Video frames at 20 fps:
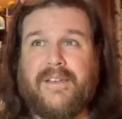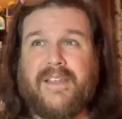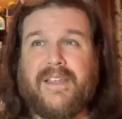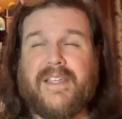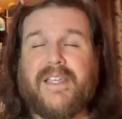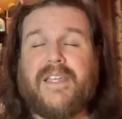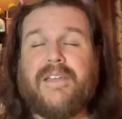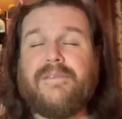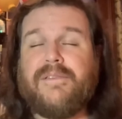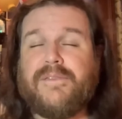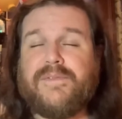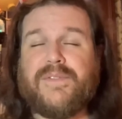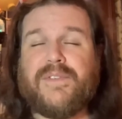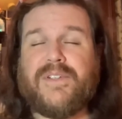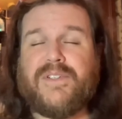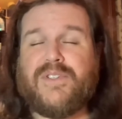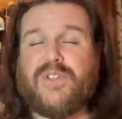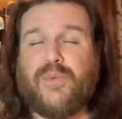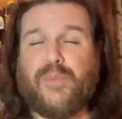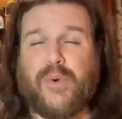even for a
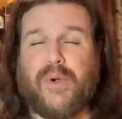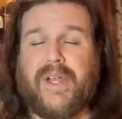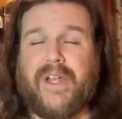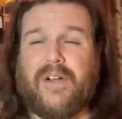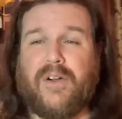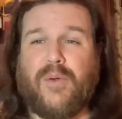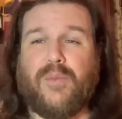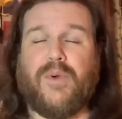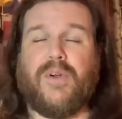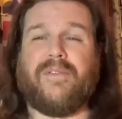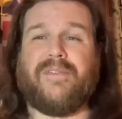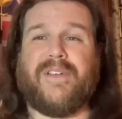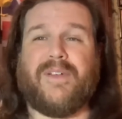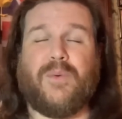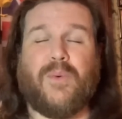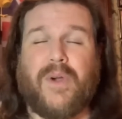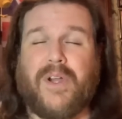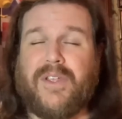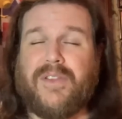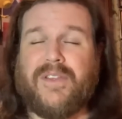superhero movie
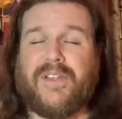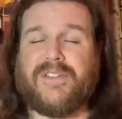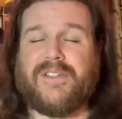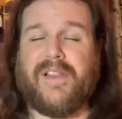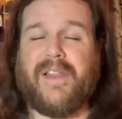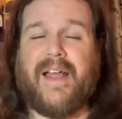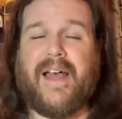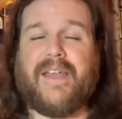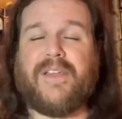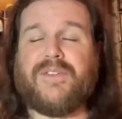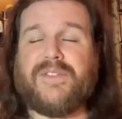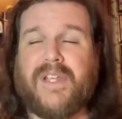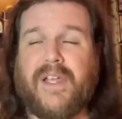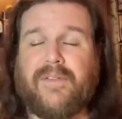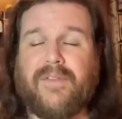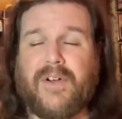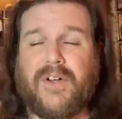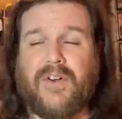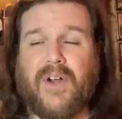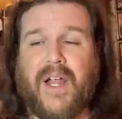where there's a lot you take
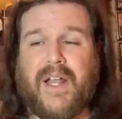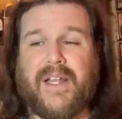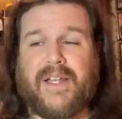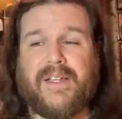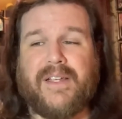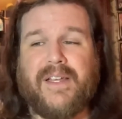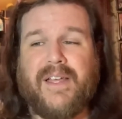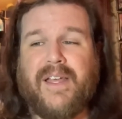for granted,